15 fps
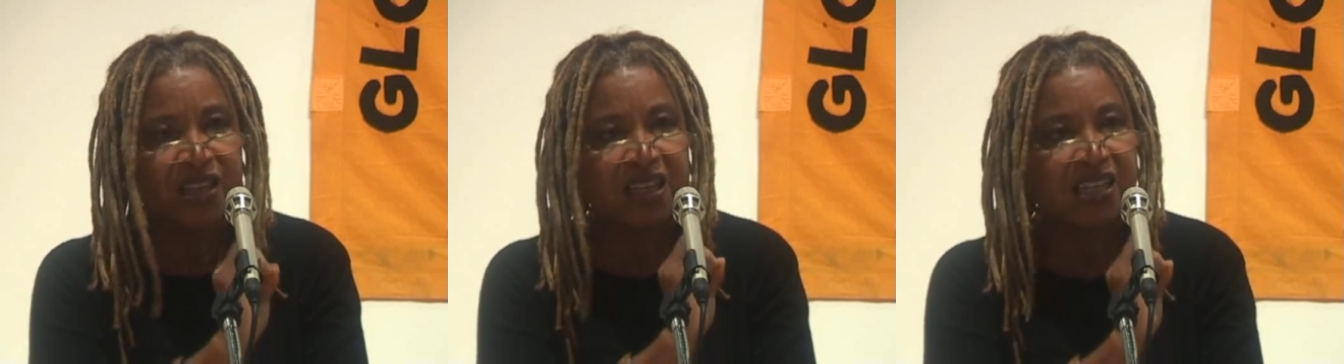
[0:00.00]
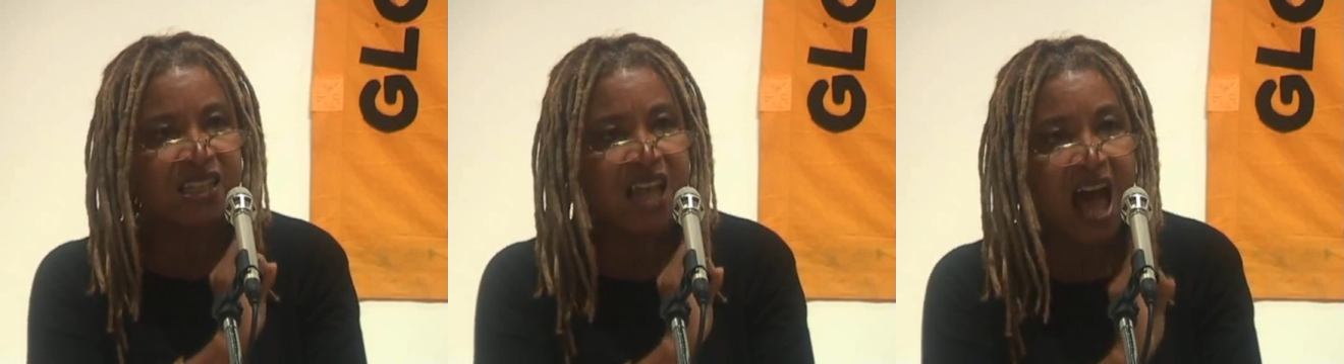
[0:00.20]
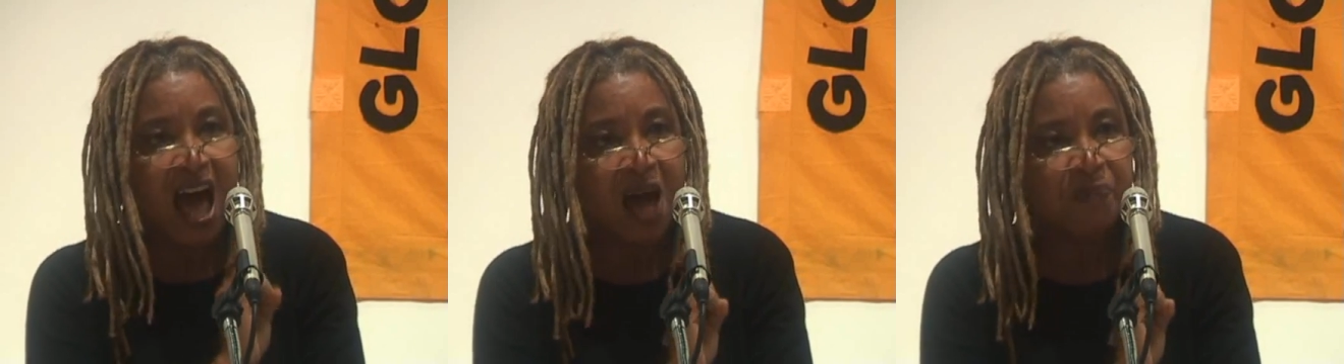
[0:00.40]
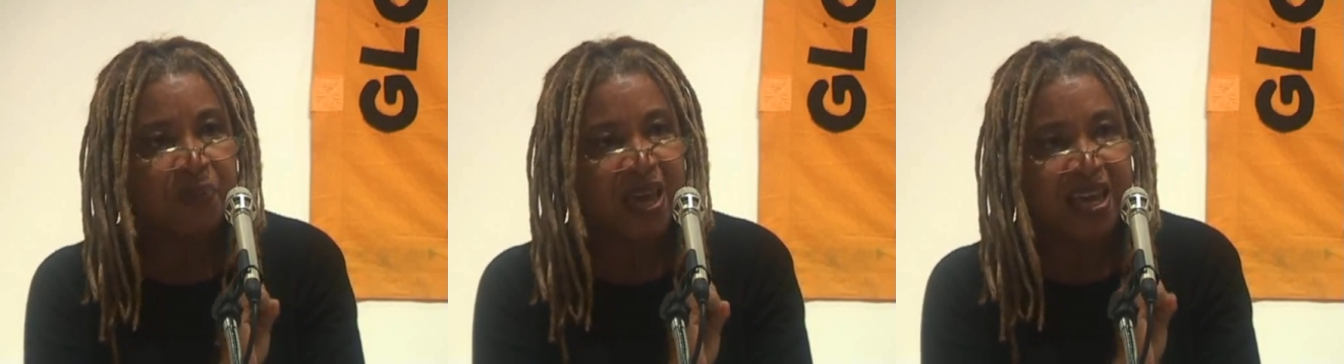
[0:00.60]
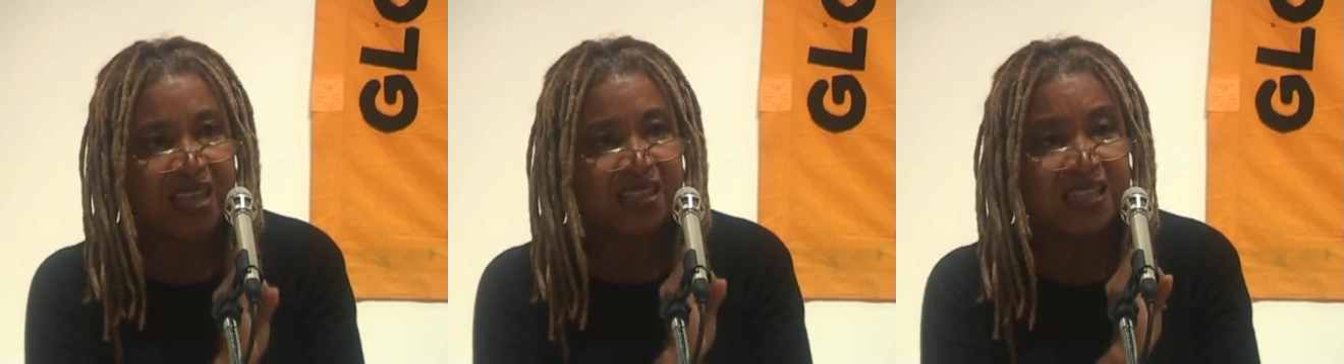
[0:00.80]
to the
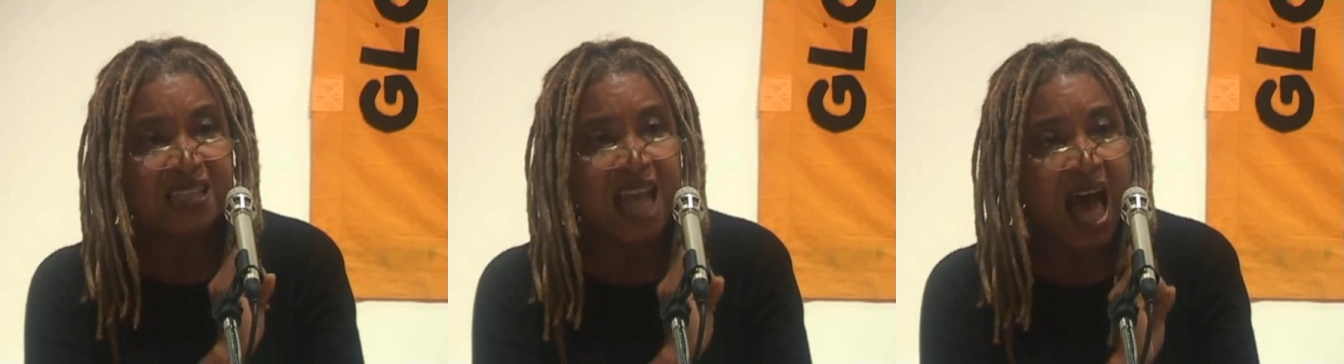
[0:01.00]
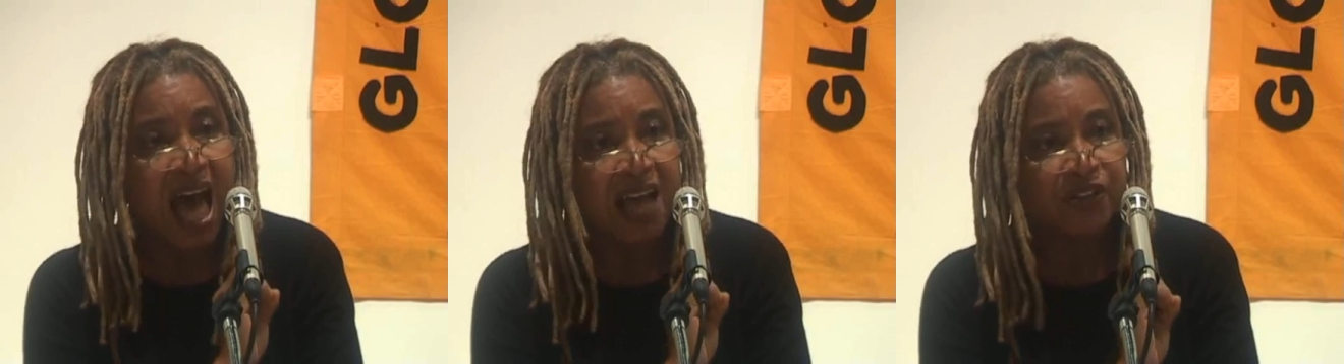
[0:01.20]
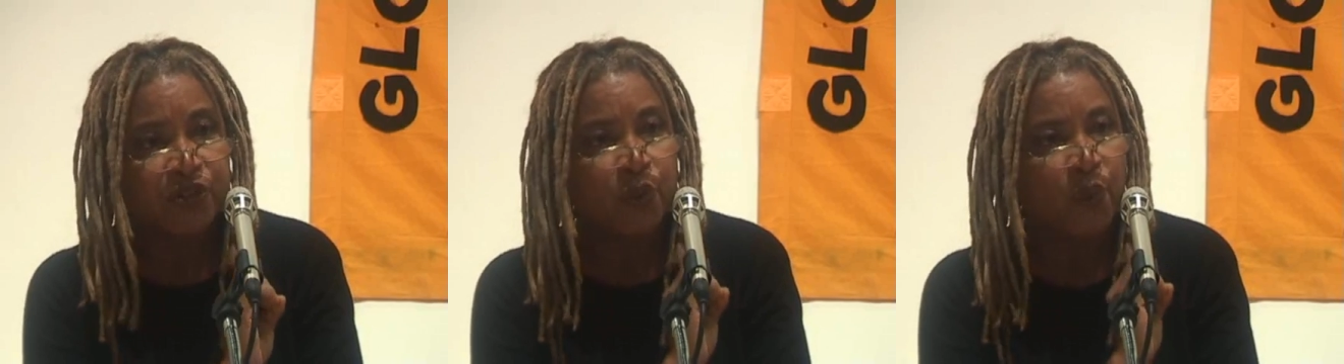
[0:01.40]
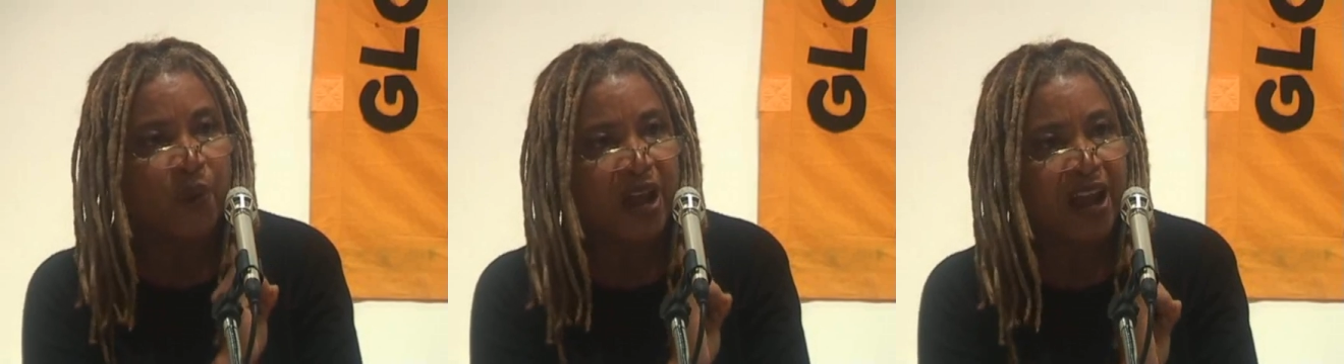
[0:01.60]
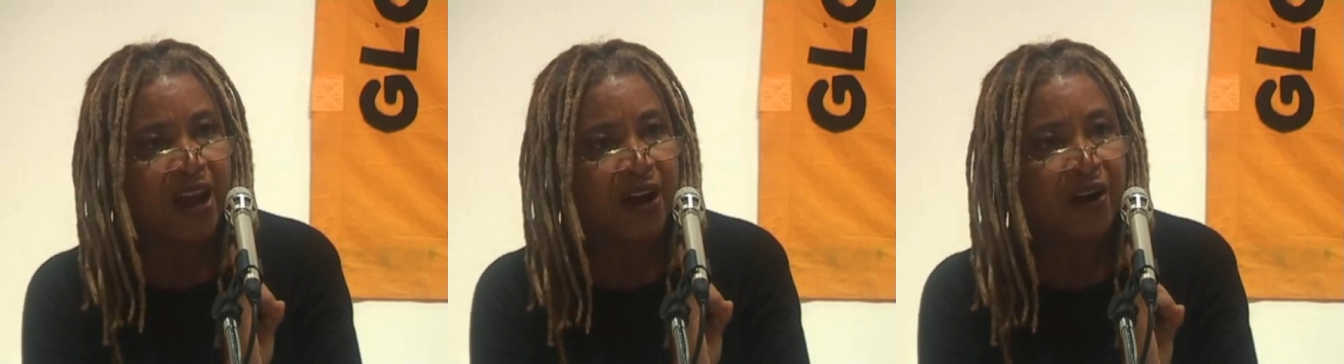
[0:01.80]
top is not
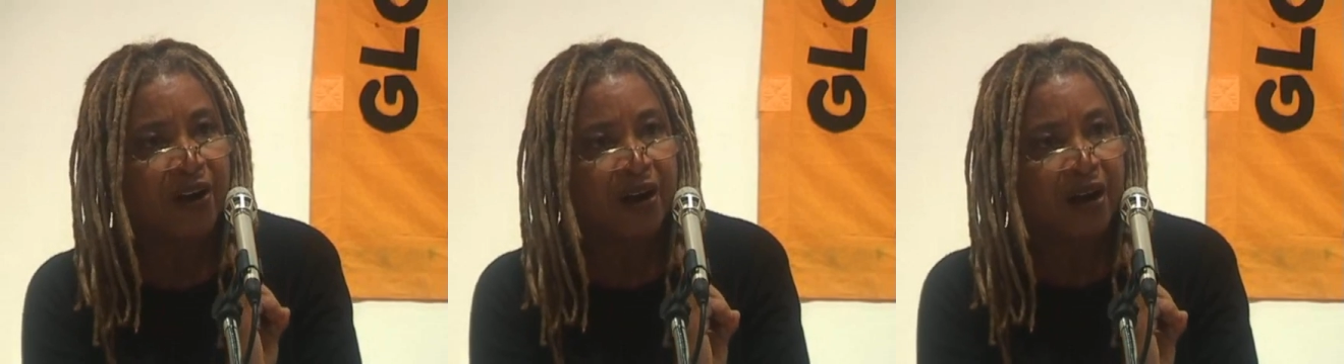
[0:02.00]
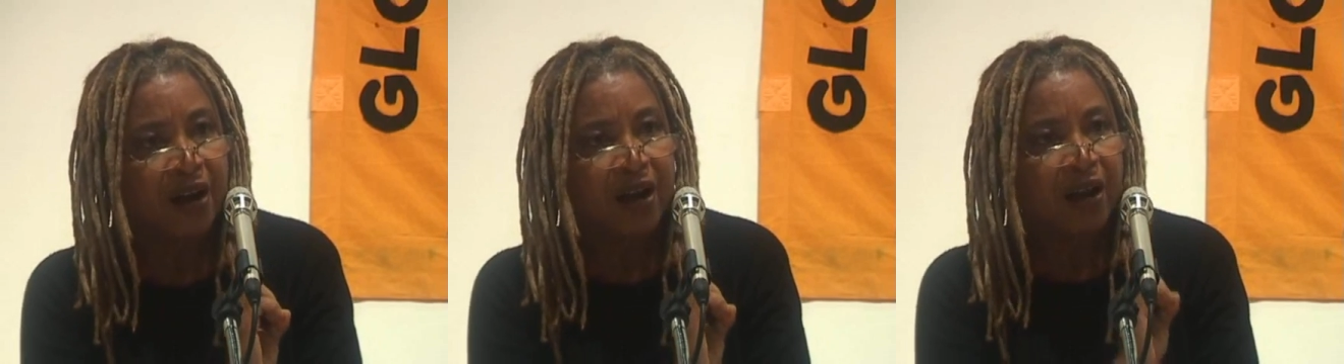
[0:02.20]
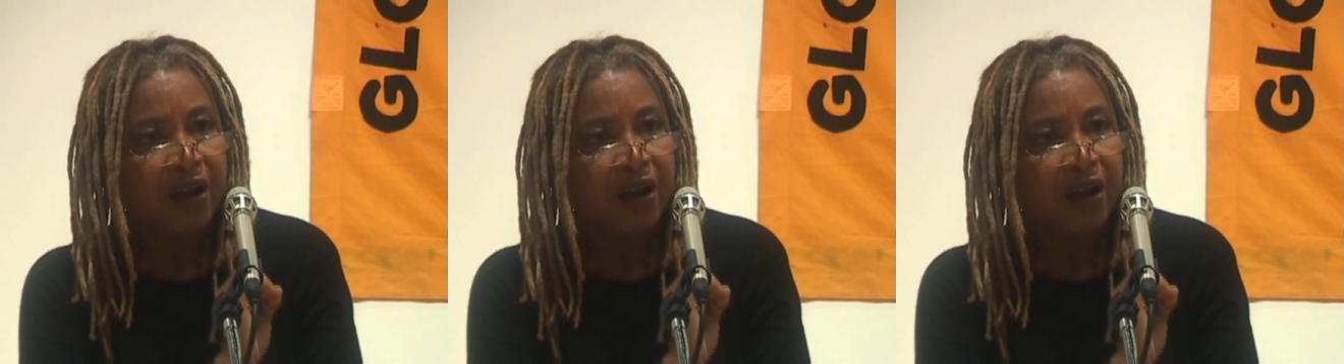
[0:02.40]
where